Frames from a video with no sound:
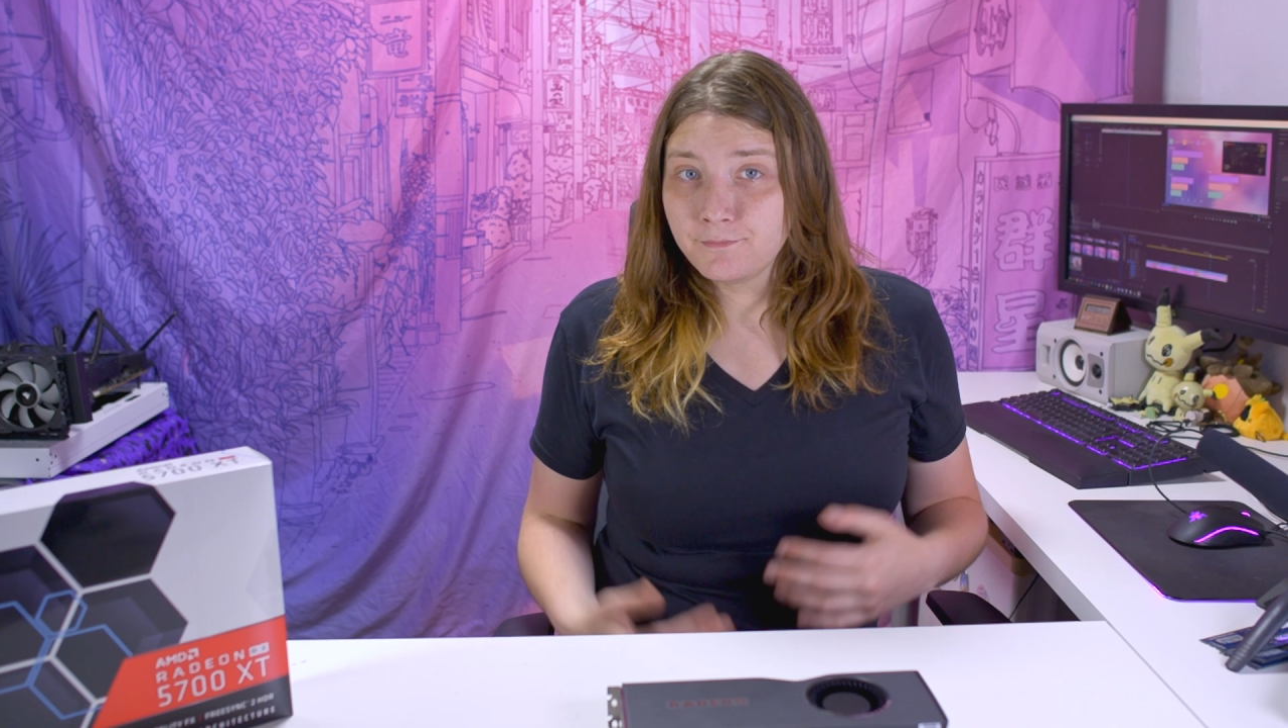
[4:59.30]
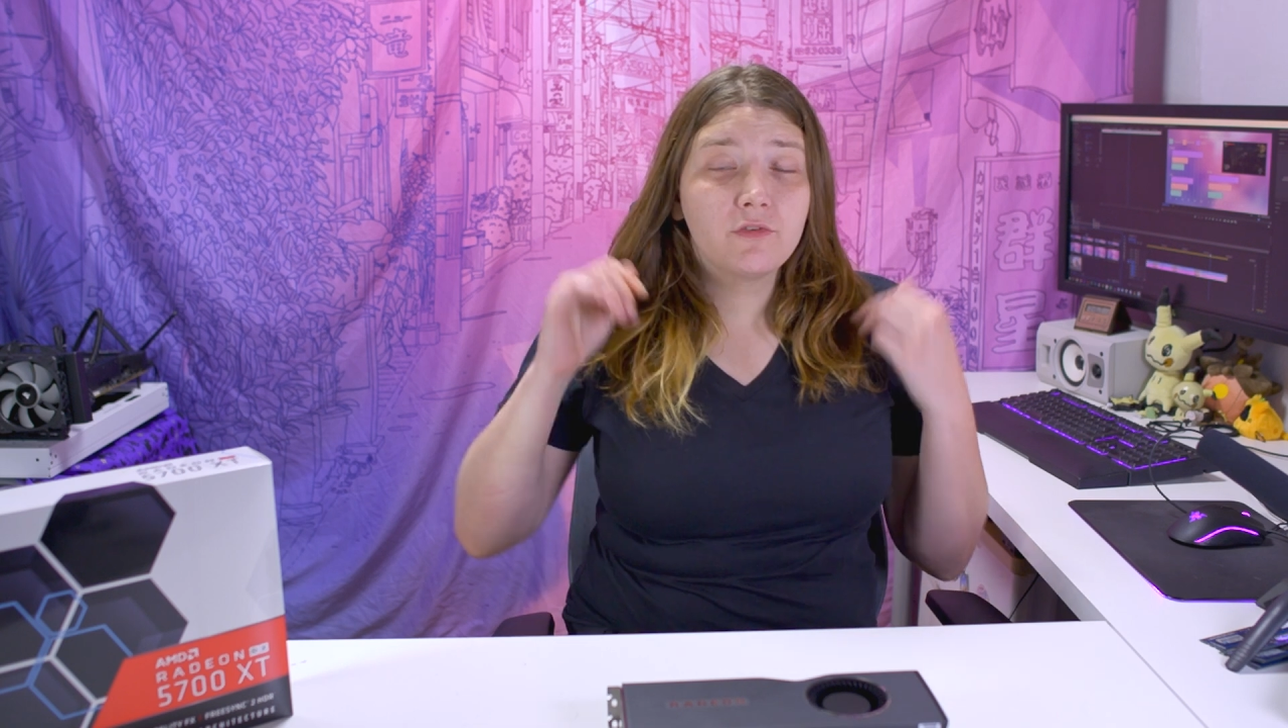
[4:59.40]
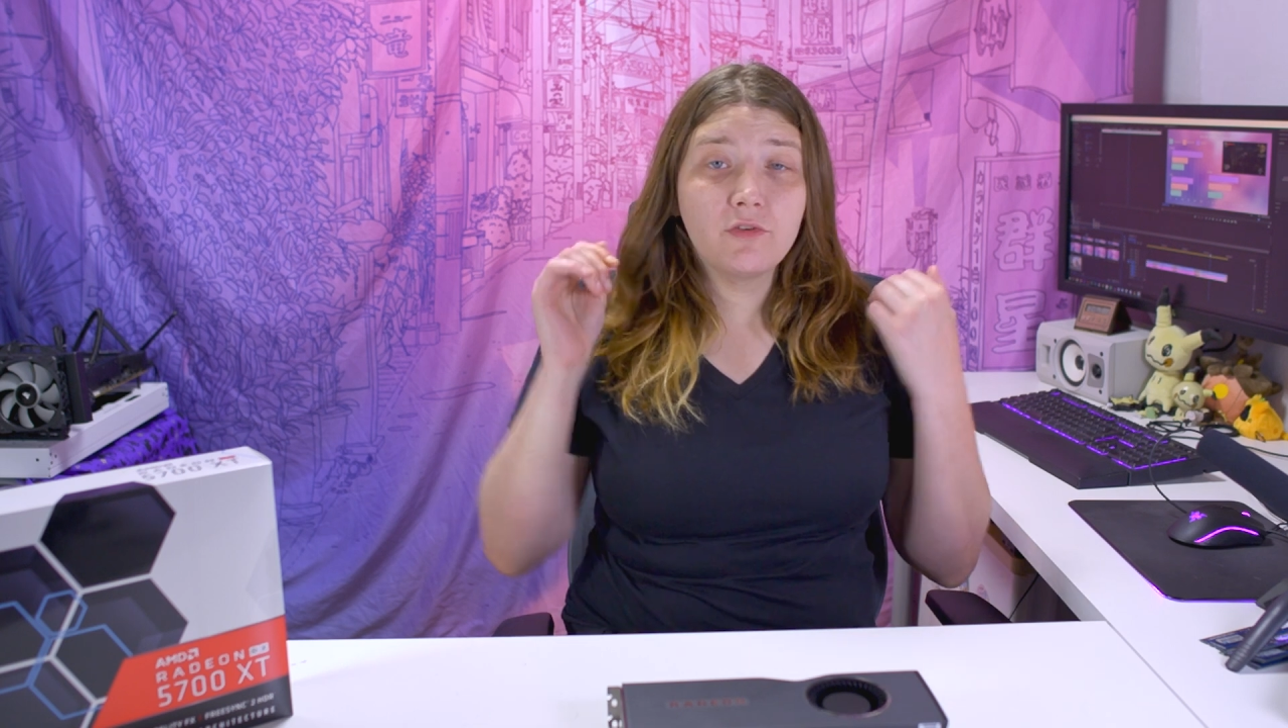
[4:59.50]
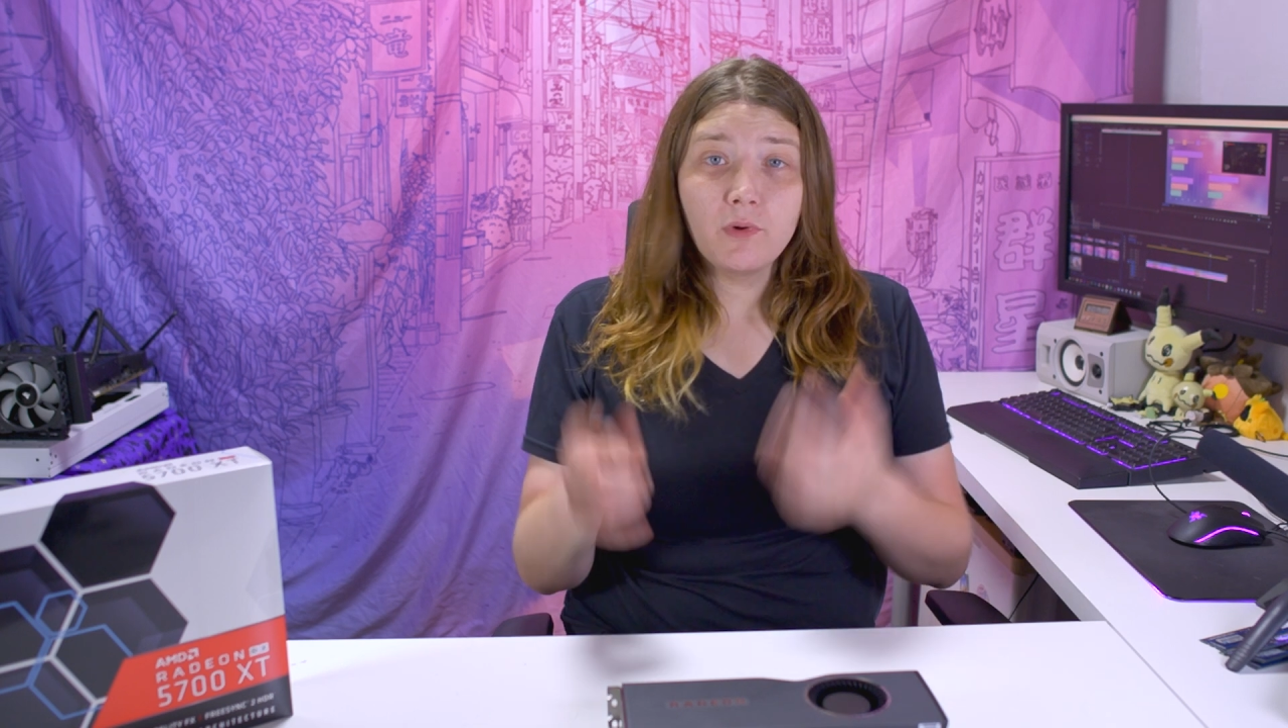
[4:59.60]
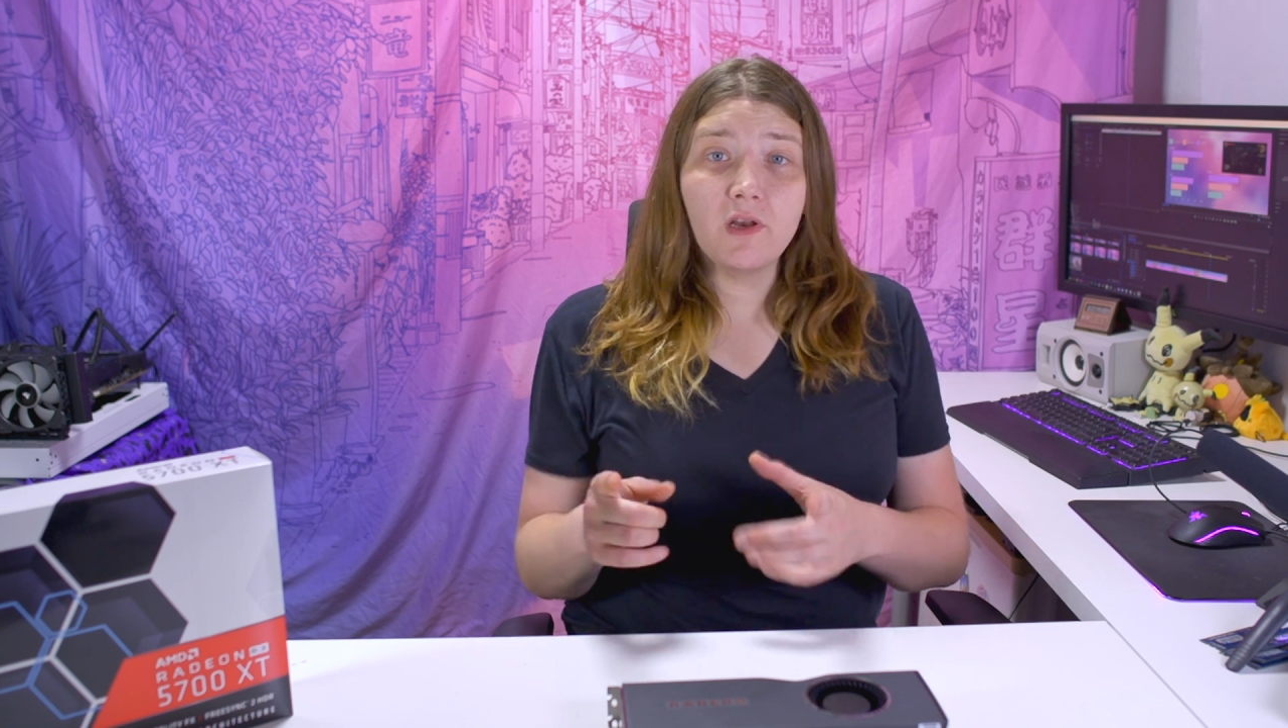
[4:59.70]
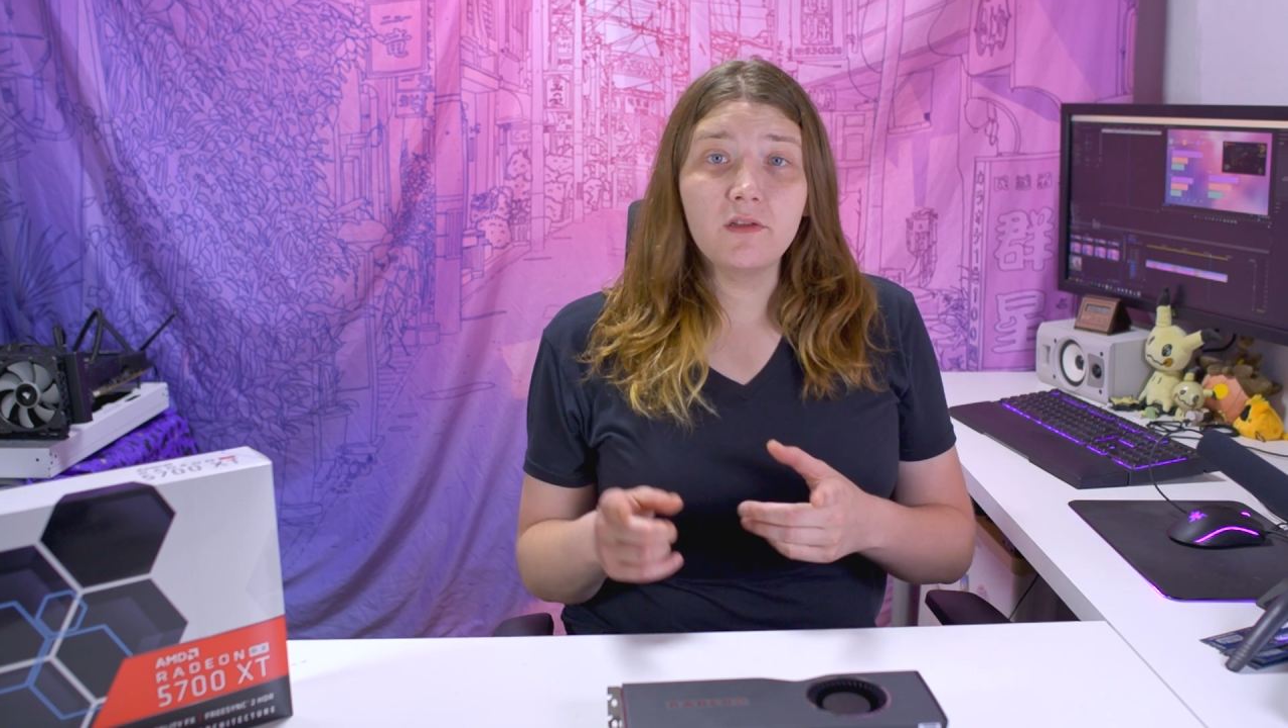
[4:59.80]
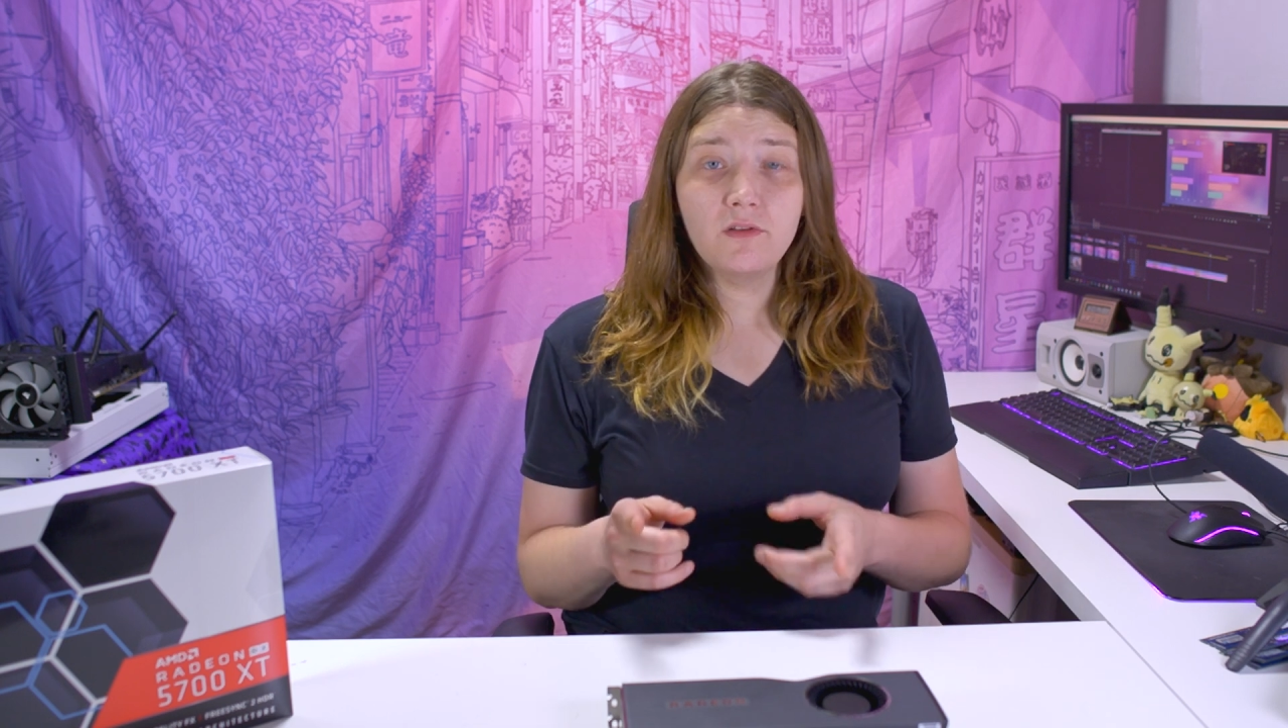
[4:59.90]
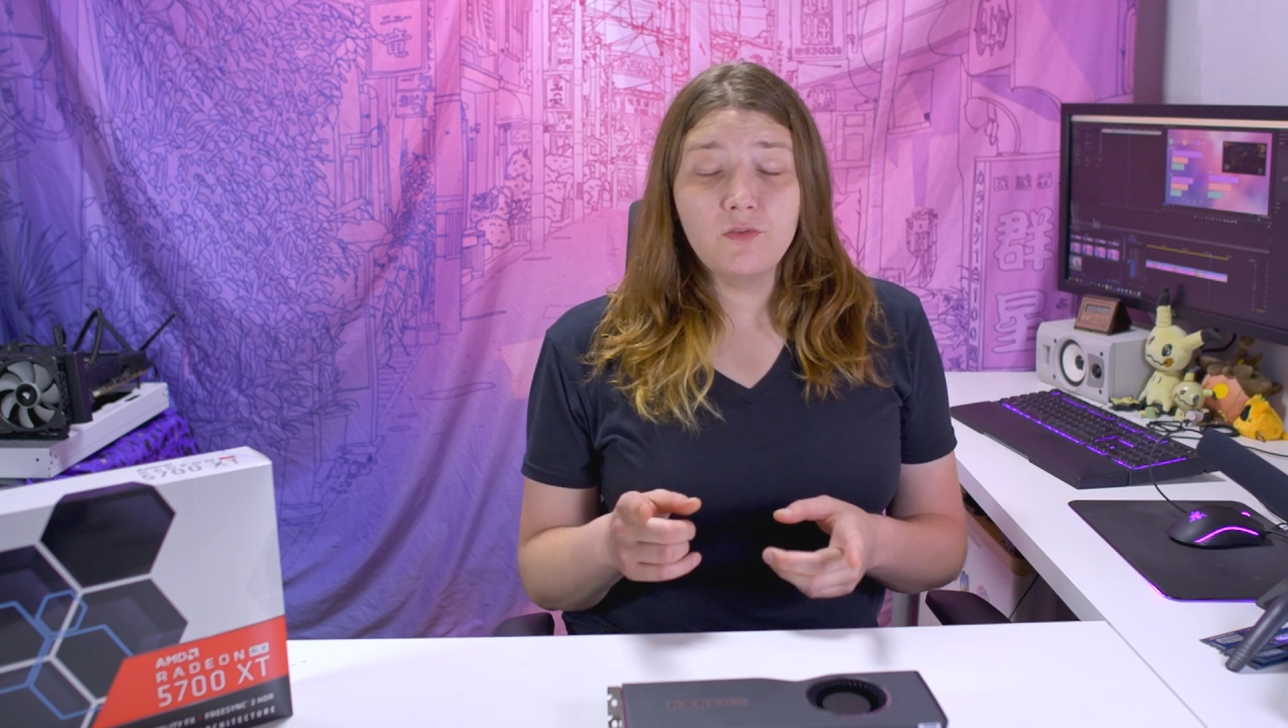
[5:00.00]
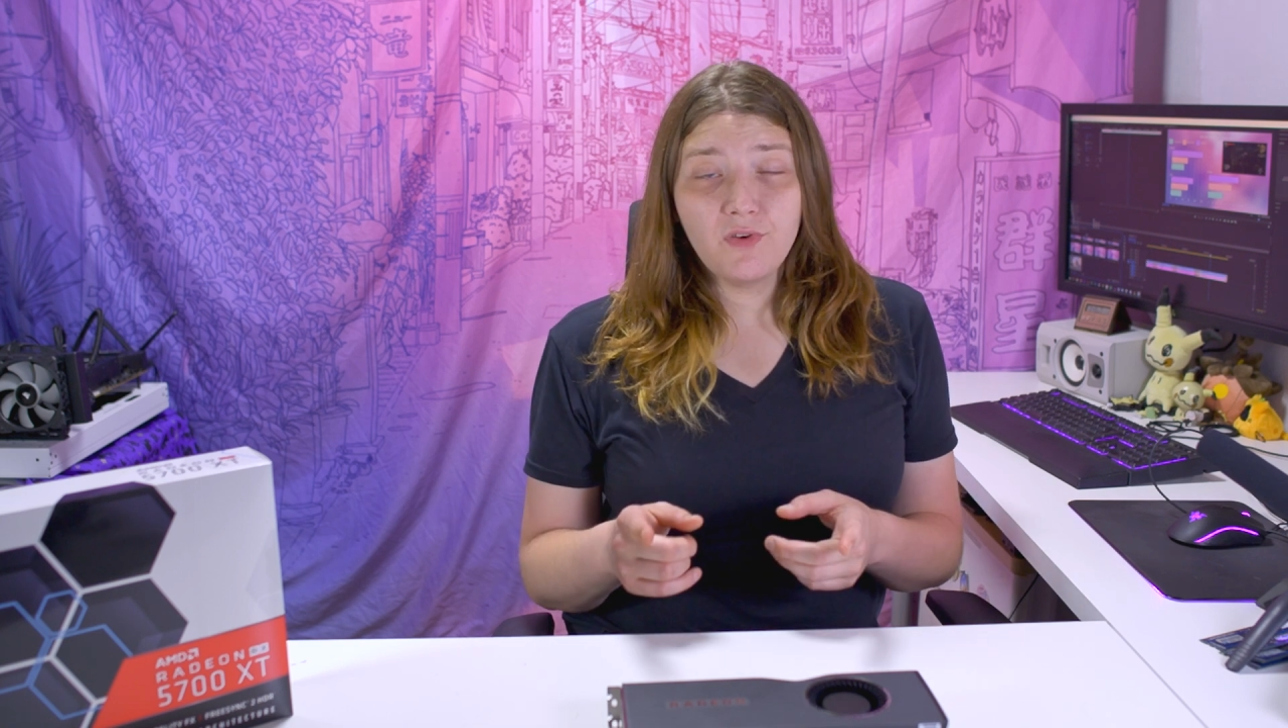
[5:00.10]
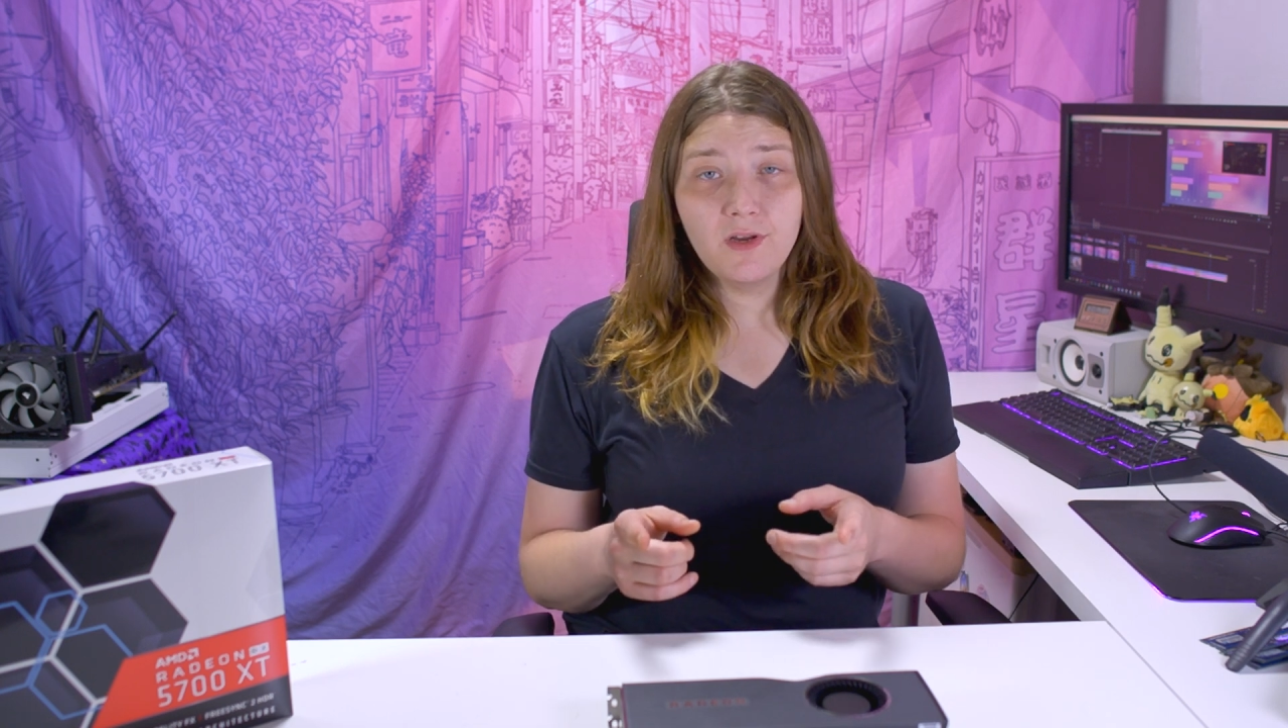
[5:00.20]
So what I
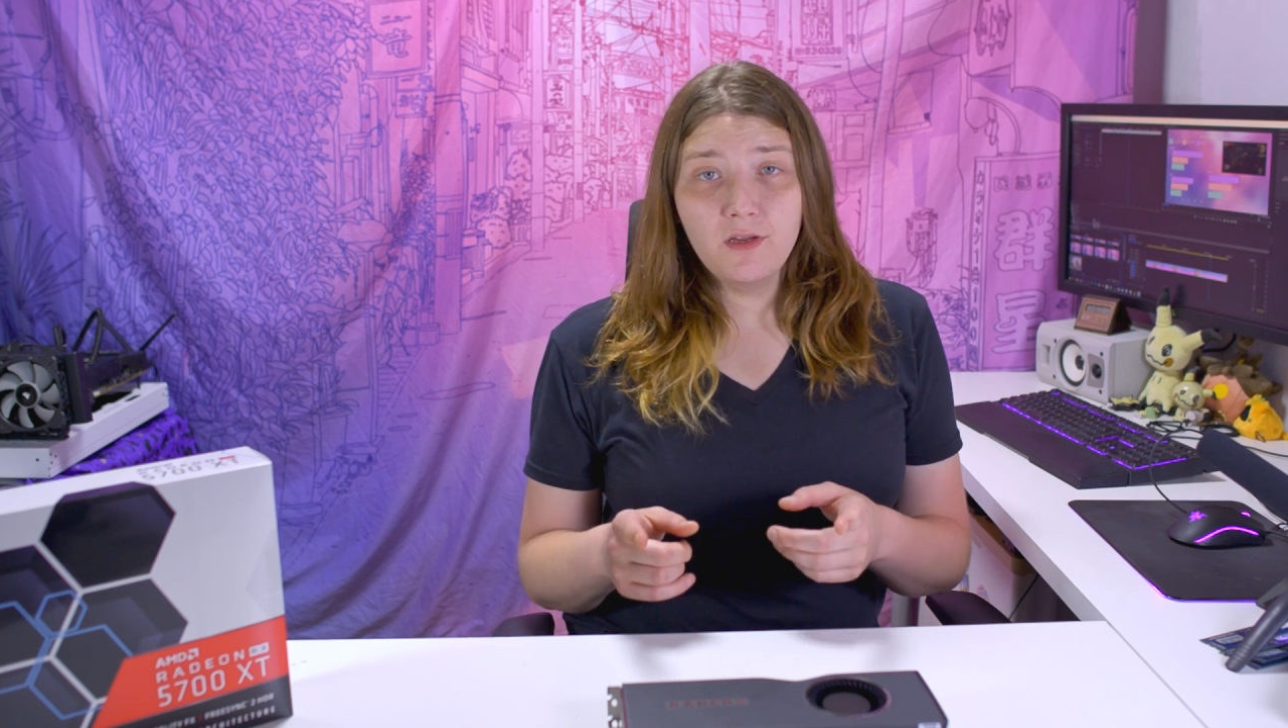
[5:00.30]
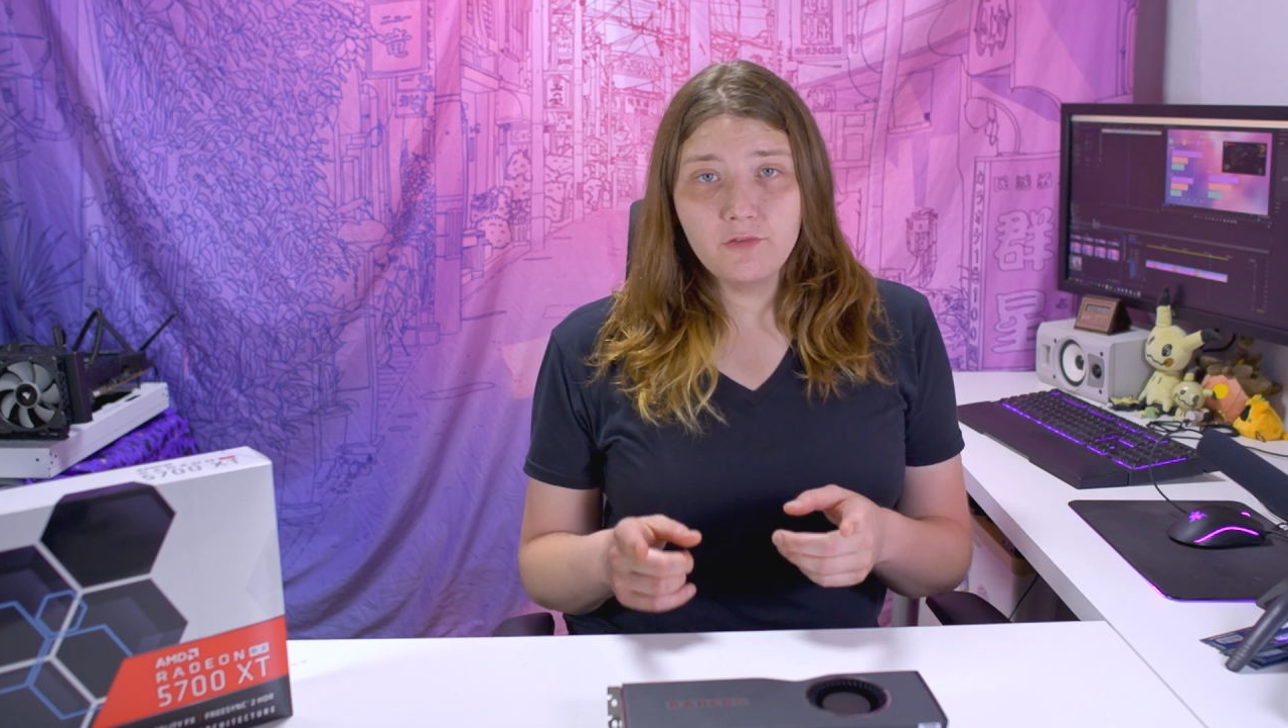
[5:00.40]
did find